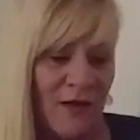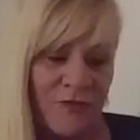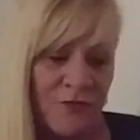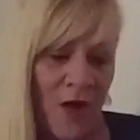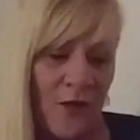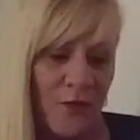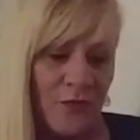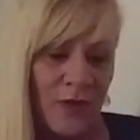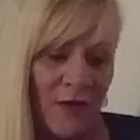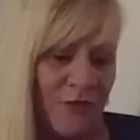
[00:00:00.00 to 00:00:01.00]

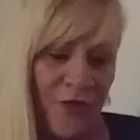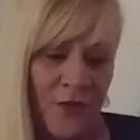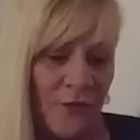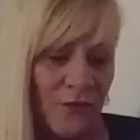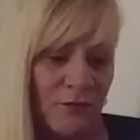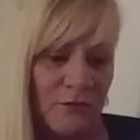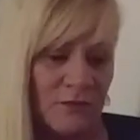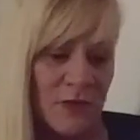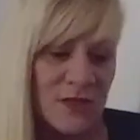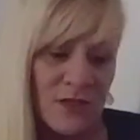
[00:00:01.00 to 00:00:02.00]
wrote
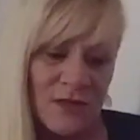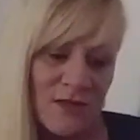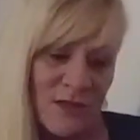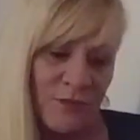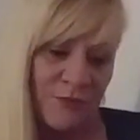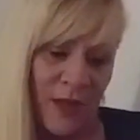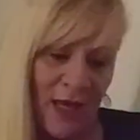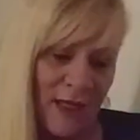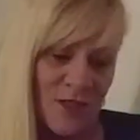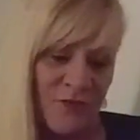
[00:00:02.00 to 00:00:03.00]
there's a
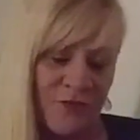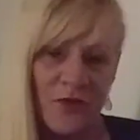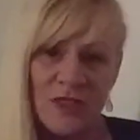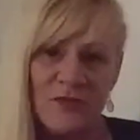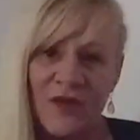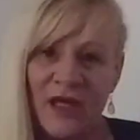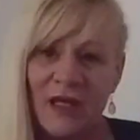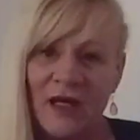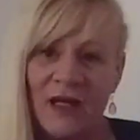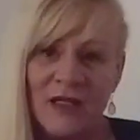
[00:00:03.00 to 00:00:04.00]
page in front of
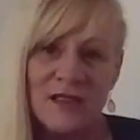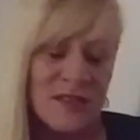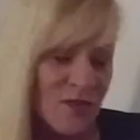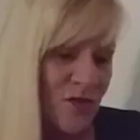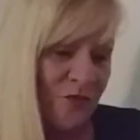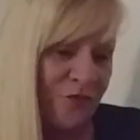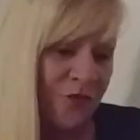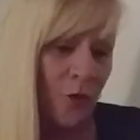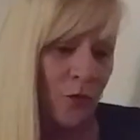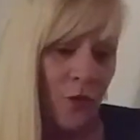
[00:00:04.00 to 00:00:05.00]
me, and it's just
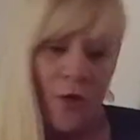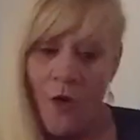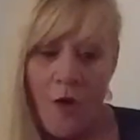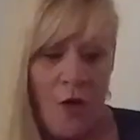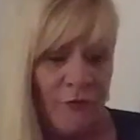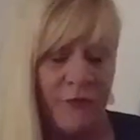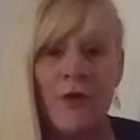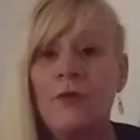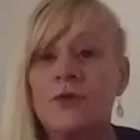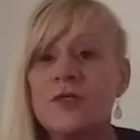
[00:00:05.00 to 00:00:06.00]
full of
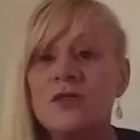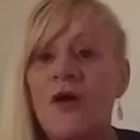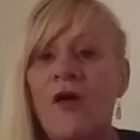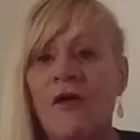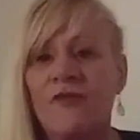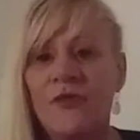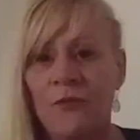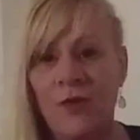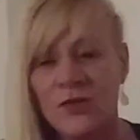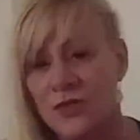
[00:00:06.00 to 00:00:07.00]
notes of
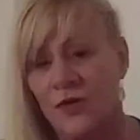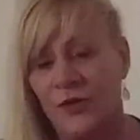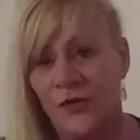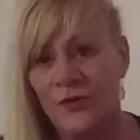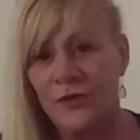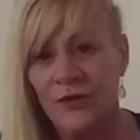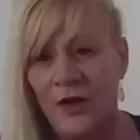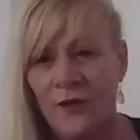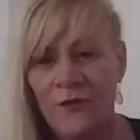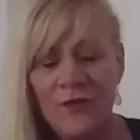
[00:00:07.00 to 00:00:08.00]
what's going on, you
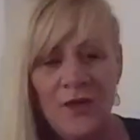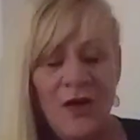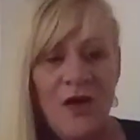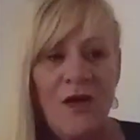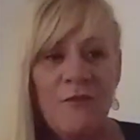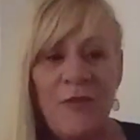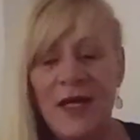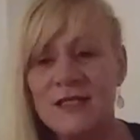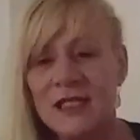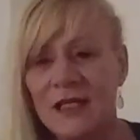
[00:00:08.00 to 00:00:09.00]
know.
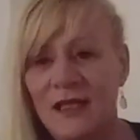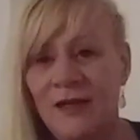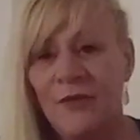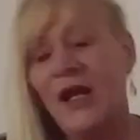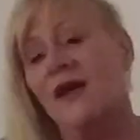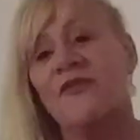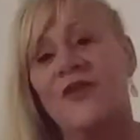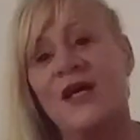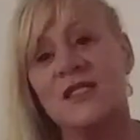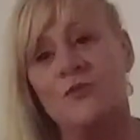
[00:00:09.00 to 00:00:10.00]
Basically, when I
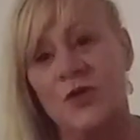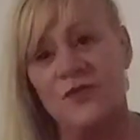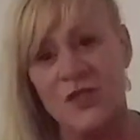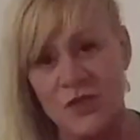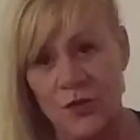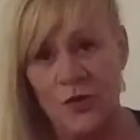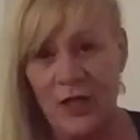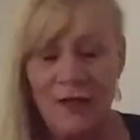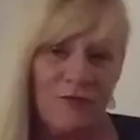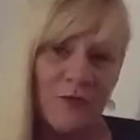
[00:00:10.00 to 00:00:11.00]
first moved to
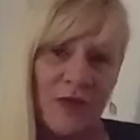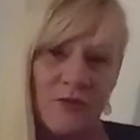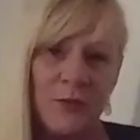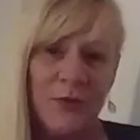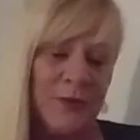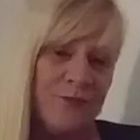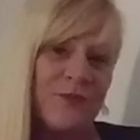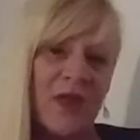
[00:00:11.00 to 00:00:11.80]
Torquay from Liverpool,